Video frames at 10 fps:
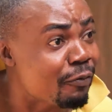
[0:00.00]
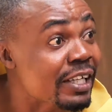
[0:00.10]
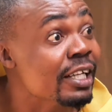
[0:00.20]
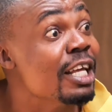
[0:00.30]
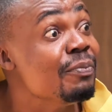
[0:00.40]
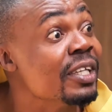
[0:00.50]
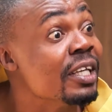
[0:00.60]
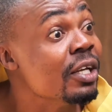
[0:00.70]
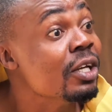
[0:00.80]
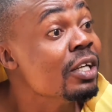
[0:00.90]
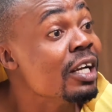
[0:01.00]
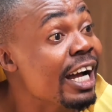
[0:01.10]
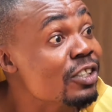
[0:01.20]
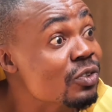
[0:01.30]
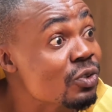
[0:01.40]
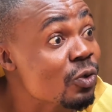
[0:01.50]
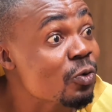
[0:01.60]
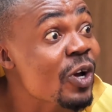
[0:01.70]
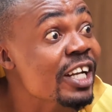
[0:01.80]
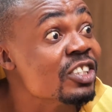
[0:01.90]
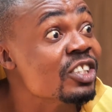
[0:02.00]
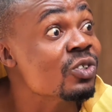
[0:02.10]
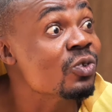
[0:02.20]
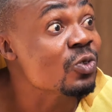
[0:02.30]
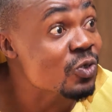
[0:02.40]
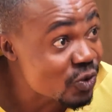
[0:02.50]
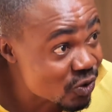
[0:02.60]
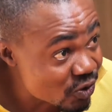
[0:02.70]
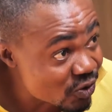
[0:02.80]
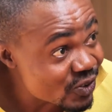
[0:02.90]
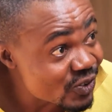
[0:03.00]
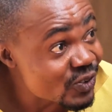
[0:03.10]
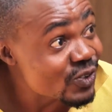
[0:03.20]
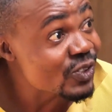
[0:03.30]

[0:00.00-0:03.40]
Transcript: In fact, let me ask you, where is the goose?